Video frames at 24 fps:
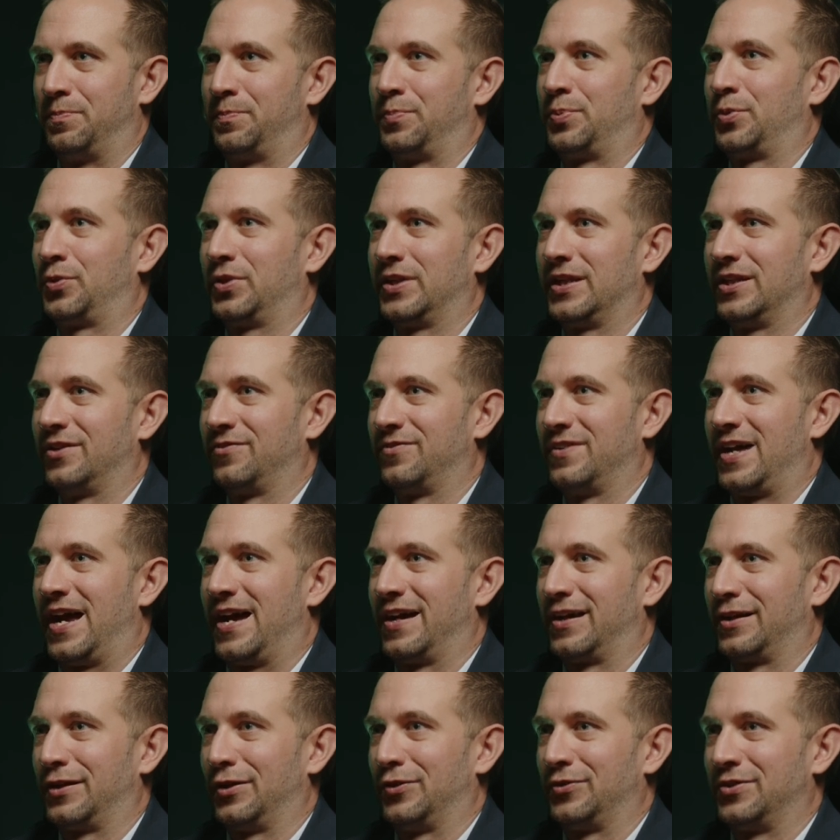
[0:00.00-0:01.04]
plea of
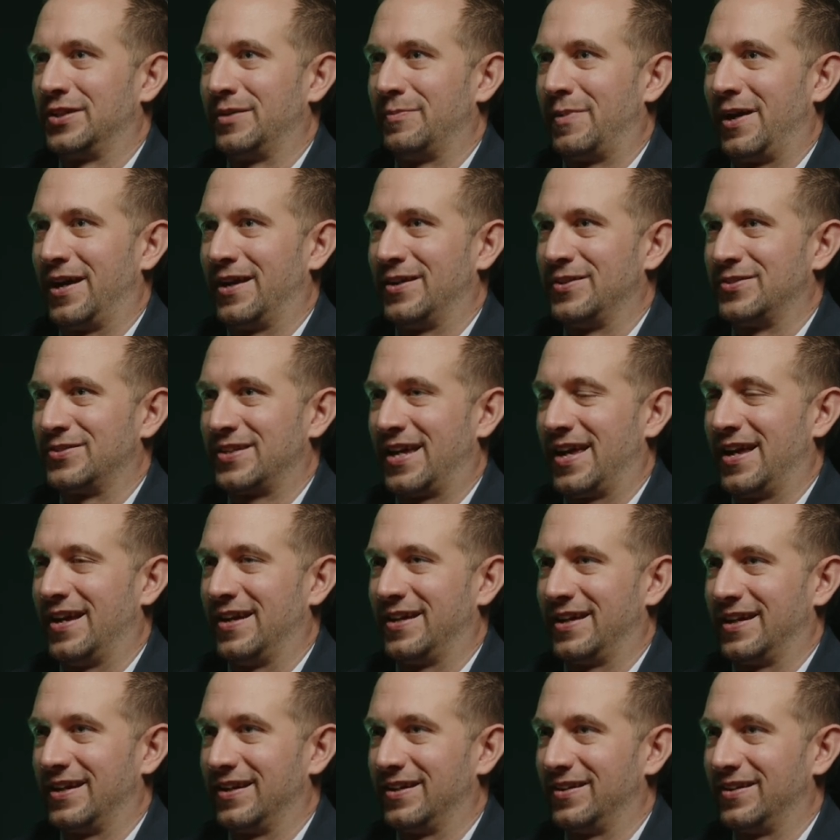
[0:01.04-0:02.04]
not guilty by insanity,